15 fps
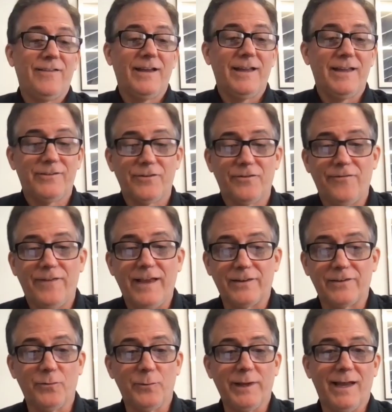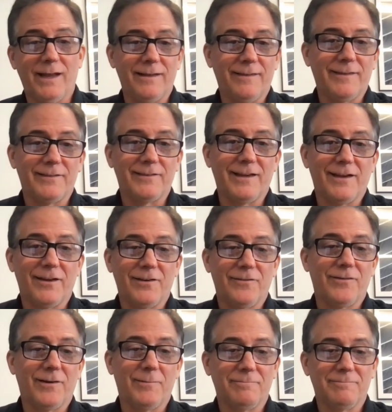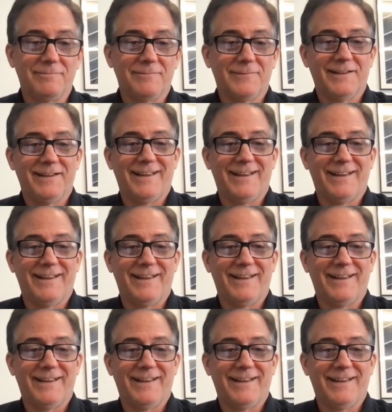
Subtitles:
If I answer fast, can we edit this out? If I'm